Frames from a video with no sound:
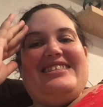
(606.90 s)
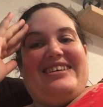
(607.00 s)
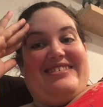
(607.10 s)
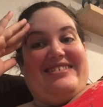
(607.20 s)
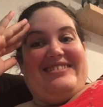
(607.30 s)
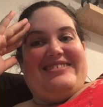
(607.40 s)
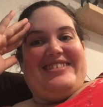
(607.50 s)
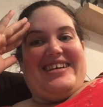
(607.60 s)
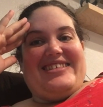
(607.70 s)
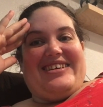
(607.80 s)
So,
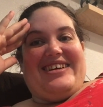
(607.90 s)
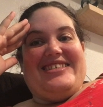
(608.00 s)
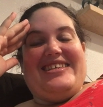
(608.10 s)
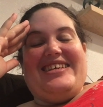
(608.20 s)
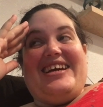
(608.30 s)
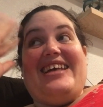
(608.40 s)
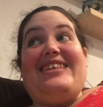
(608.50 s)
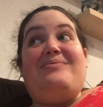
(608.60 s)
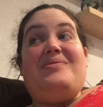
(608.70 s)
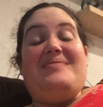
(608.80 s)
that's crazy. And
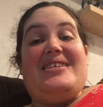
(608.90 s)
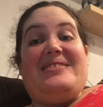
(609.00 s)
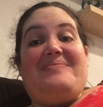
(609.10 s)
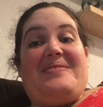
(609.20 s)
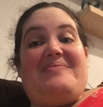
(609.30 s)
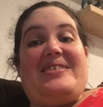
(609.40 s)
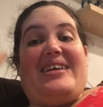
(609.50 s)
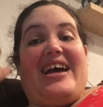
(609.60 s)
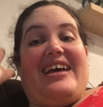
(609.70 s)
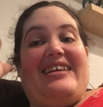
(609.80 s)
then we'll be in September,
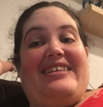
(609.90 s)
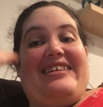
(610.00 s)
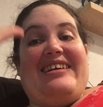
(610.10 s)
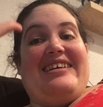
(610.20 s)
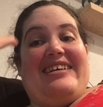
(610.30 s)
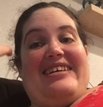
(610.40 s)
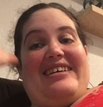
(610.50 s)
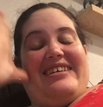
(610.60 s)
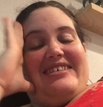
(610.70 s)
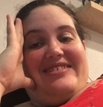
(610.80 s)
and
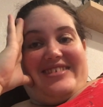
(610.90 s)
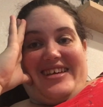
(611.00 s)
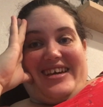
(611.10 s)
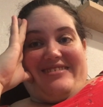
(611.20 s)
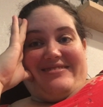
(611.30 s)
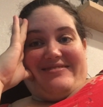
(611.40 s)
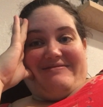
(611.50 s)
holy cow.